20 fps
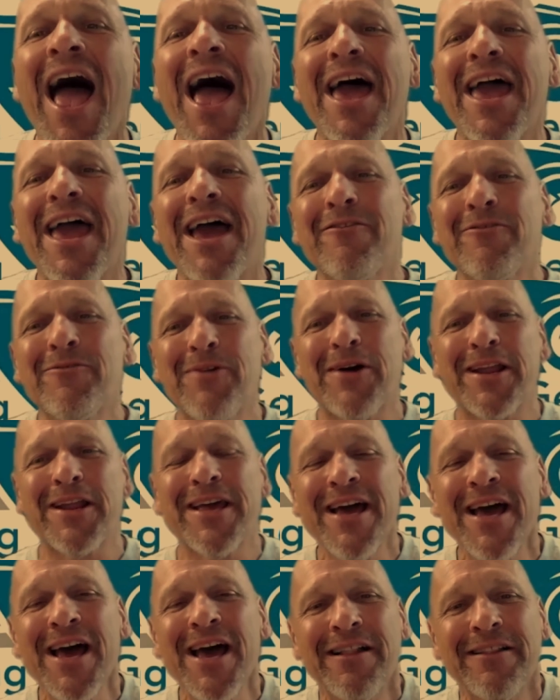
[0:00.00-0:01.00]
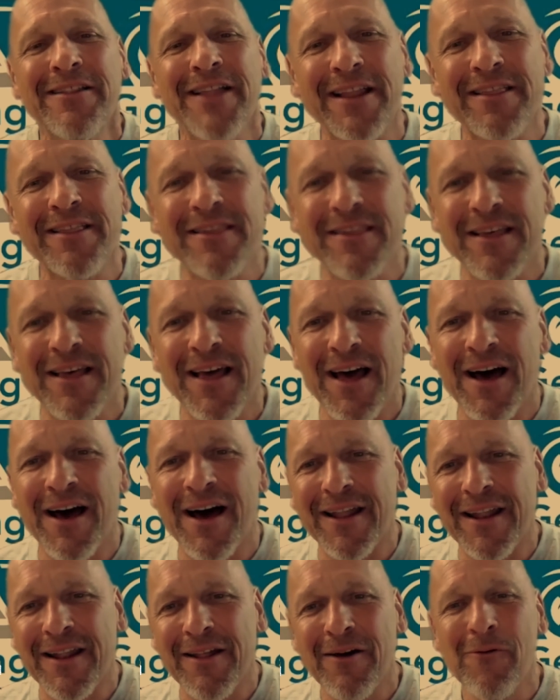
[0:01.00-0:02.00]
Hey, everybody, let's
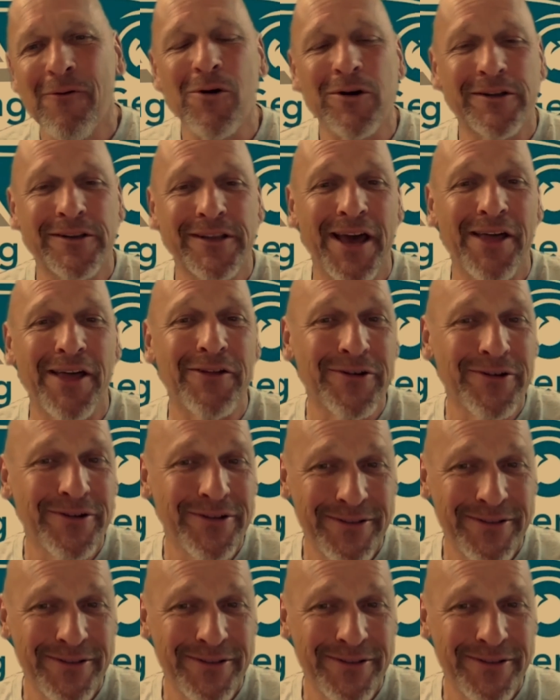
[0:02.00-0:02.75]
work together.